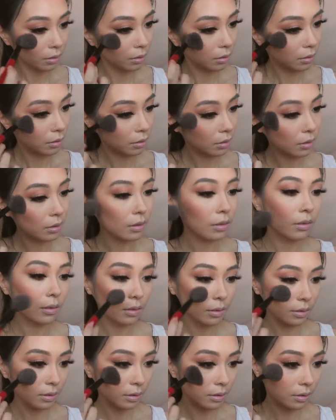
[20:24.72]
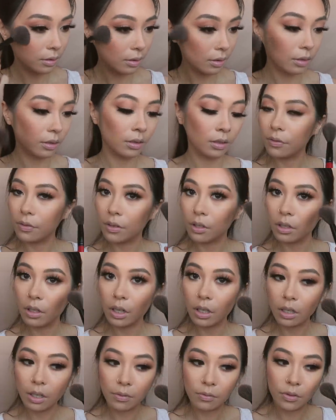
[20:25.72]
I feel
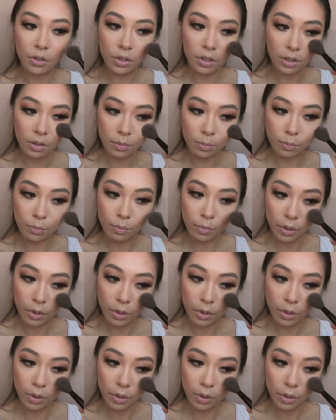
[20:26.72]
like I've just